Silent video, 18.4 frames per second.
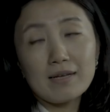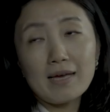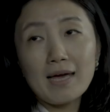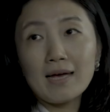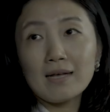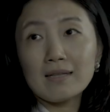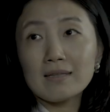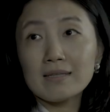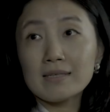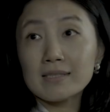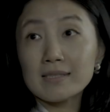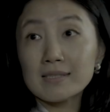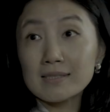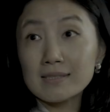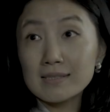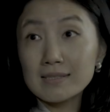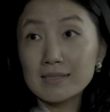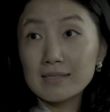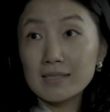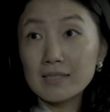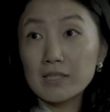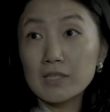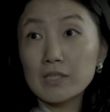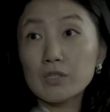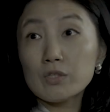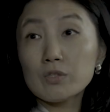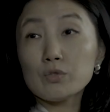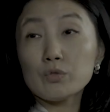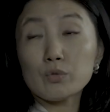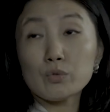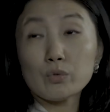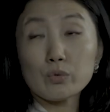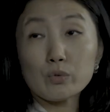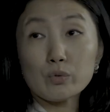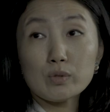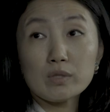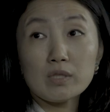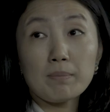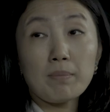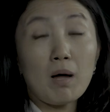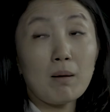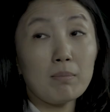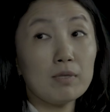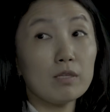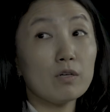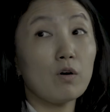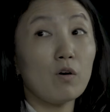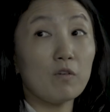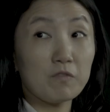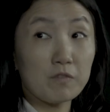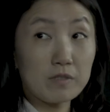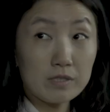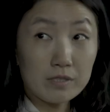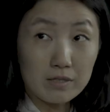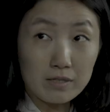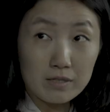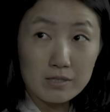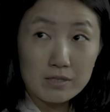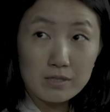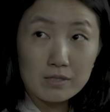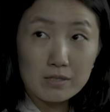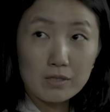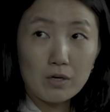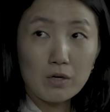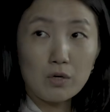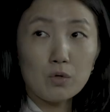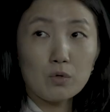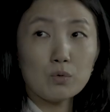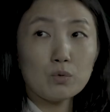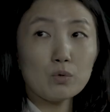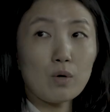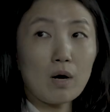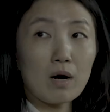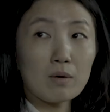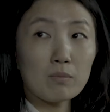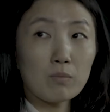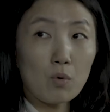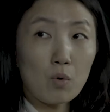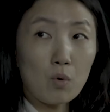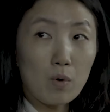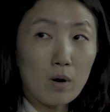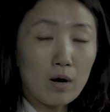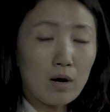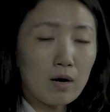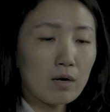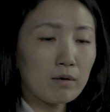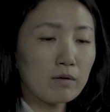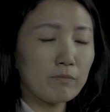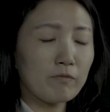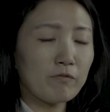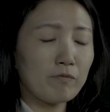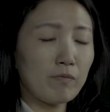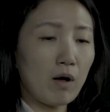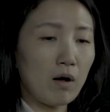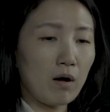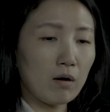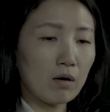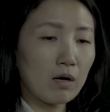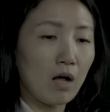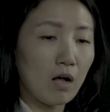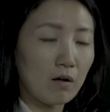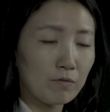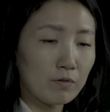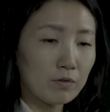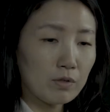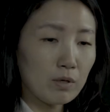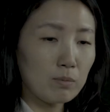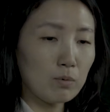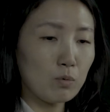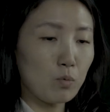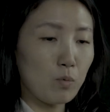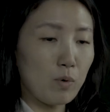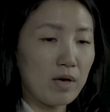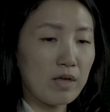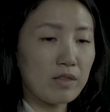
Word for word: very alien to the public officers who are more uh, comfortable